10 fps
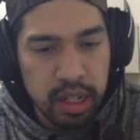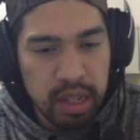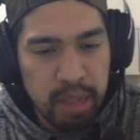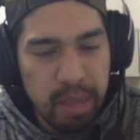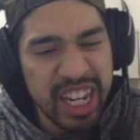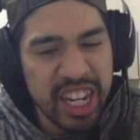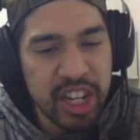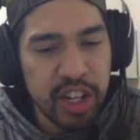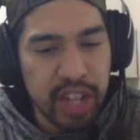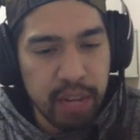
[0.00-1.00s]
Meta-ish
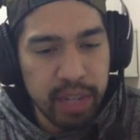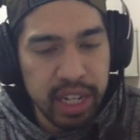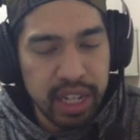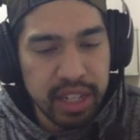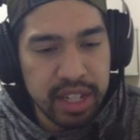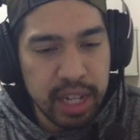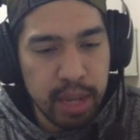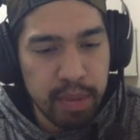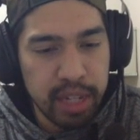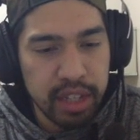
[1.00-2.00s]
deck, we got the
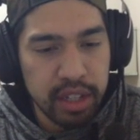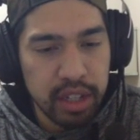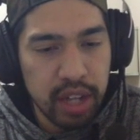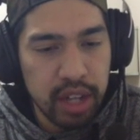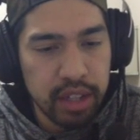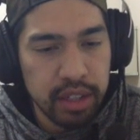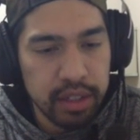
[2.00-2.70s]
Sep, we got the Nala,